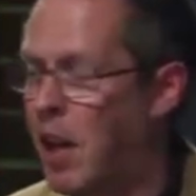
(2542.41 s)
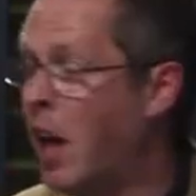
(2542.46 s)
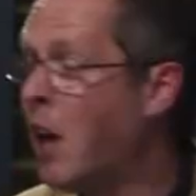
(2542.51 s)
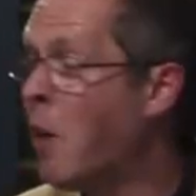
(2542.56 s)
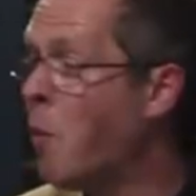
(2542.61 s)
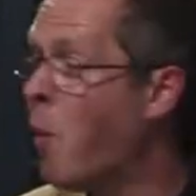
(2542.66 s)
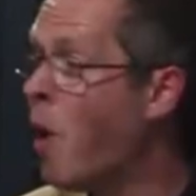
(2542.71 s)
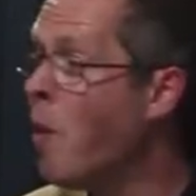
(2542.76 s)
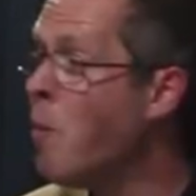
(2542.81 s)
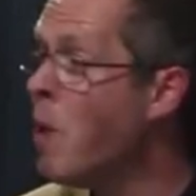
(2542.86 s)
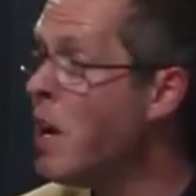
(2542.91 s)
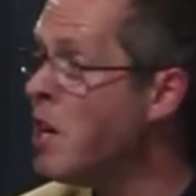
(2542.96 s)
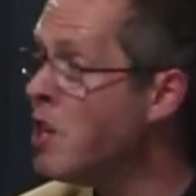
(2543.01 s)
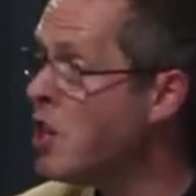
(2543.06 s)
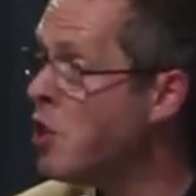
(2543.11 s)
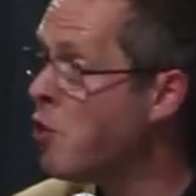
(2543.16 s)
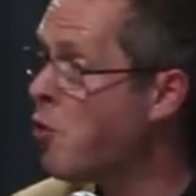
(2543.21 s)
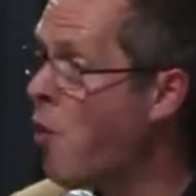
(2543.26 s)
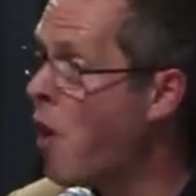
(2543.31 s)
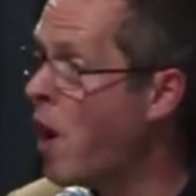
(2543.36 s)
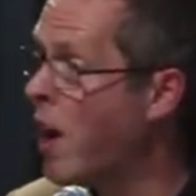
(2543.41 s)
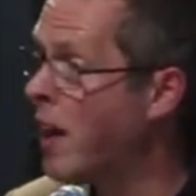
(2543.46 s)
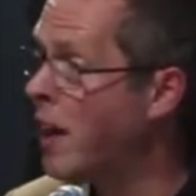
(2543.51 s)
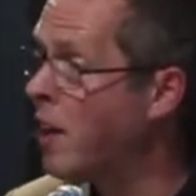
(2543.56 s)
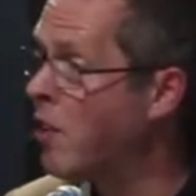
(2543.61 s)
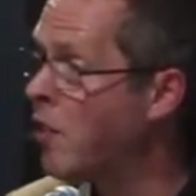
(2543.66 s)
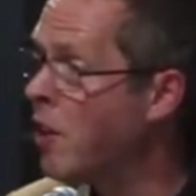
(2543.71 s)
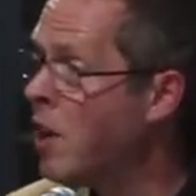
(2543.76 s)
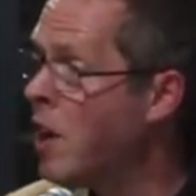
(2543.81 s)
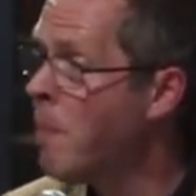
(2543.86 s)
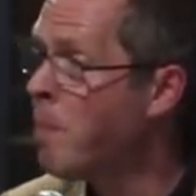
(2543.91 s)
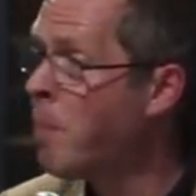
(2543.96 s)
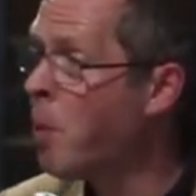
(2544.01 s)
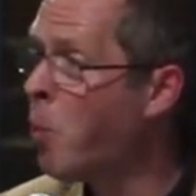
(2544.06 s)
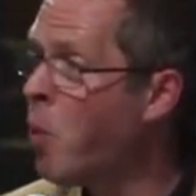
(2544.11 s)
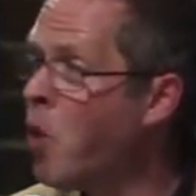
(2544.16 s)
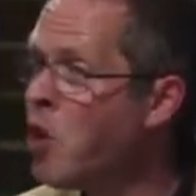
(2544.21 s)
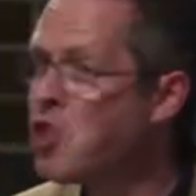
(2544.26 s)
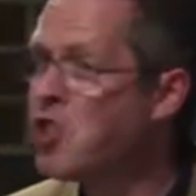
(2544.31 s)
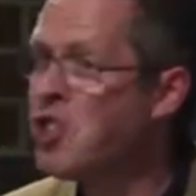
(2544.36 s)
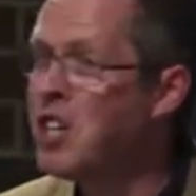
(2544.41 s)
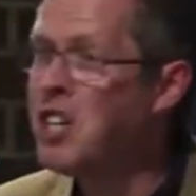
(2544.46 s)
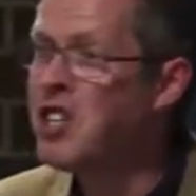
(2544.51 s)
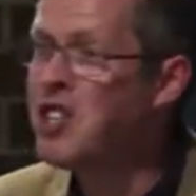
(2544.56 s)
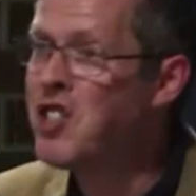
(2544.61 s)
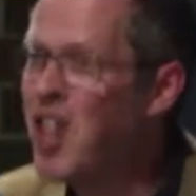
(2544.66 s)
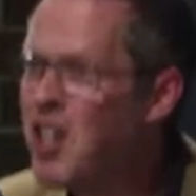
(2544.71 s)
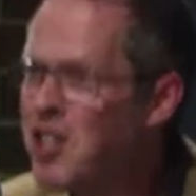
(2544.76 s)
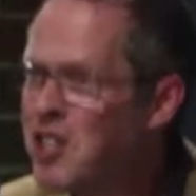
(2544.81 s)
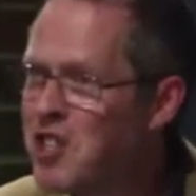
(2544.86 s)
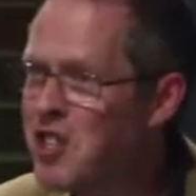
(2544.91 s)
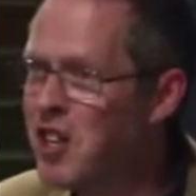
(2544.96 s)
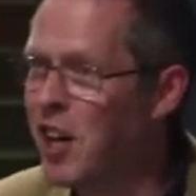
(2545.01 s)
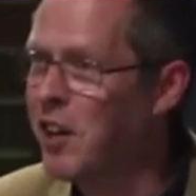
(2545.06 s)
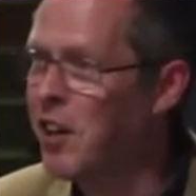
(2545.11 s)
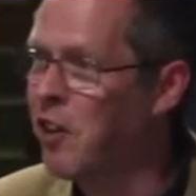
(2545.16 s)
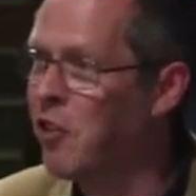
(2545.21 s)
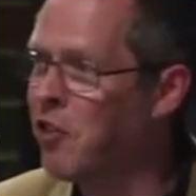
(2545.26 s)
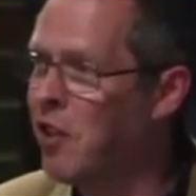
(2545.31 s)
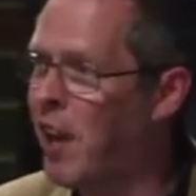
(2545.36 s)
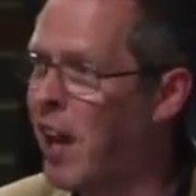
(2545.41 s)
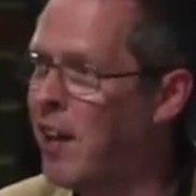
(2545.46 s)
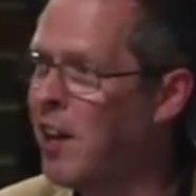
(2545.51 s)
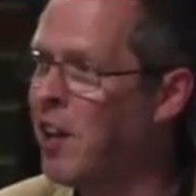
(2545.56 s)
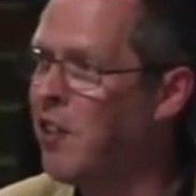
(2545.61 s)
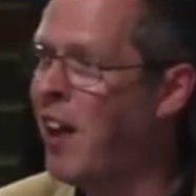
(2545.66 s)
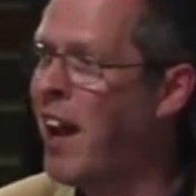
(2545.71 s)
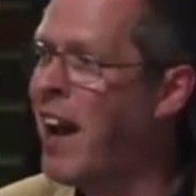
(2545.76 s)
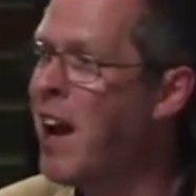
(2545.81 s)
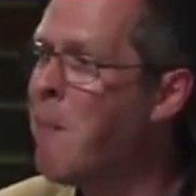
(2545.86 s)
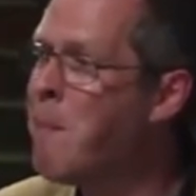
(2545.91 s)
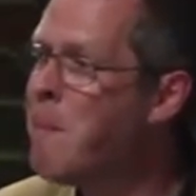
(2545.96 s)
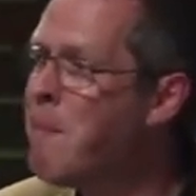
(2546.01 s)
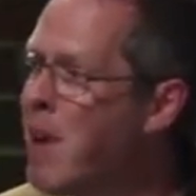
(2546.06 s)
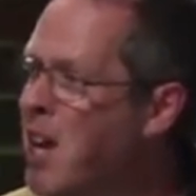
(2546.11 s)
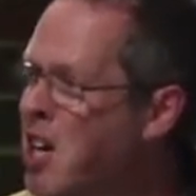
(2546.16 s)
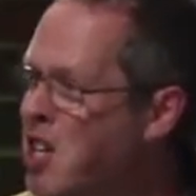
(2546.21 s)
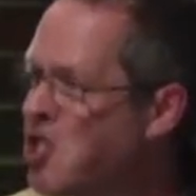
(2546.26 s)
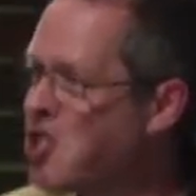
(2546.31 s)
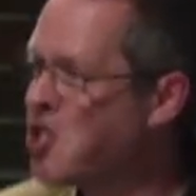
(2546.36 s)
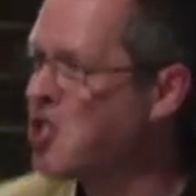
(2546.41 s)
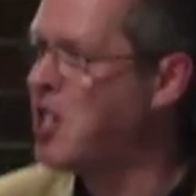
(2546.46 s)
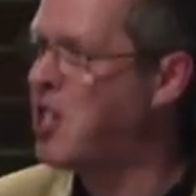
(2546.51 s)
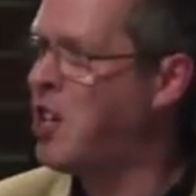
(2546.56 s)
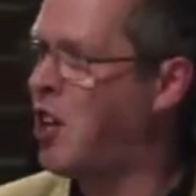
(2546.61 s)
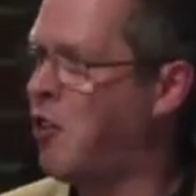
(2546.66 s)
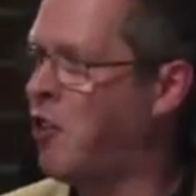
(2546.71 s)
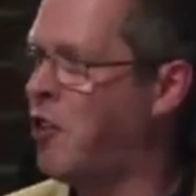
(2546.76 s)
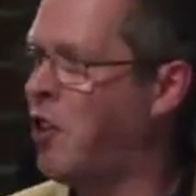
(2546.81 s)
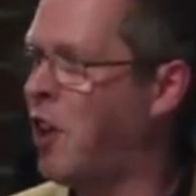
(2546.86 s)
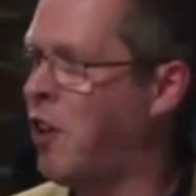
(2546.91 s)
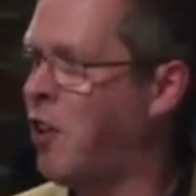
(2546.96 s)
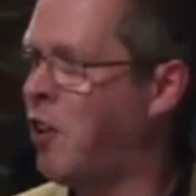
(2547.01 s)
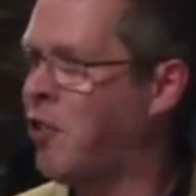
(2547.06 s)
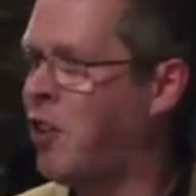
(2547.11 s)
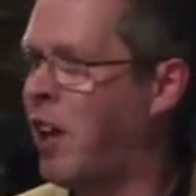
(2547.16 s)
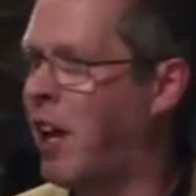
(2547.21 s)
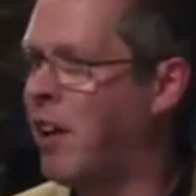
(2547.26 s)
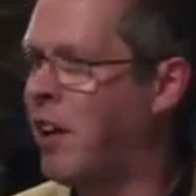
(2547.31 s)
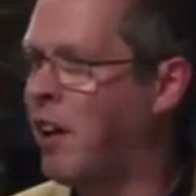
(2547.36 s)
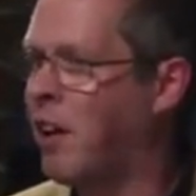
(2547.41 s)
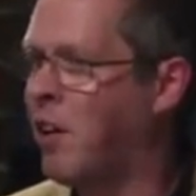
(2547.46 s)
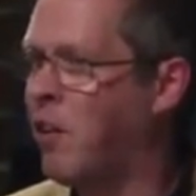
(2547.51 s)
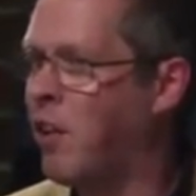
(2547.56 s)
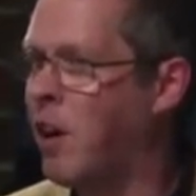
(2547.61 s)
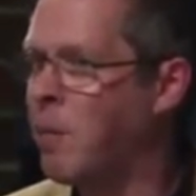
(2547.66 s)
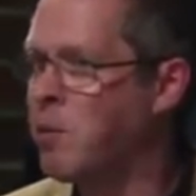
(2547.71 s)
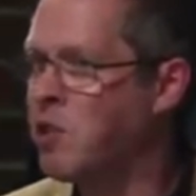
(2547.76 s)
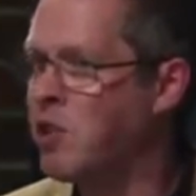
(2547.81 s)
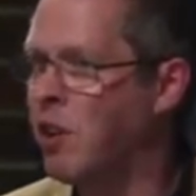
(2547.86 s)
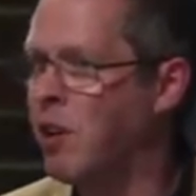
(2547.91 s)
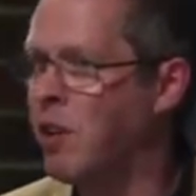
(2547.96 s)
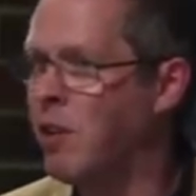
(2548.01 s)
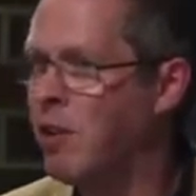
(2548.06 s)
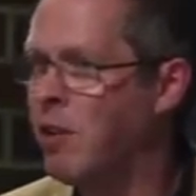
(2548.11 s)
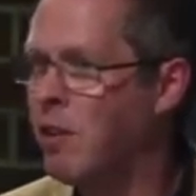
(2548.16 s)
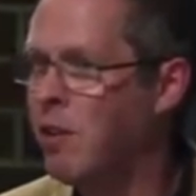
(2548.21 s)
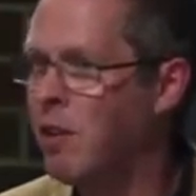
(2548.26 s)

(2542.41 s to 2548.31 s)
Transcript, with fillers: And in one way, she's right, but what she doesn't understand is how much she doesn't understand encryption.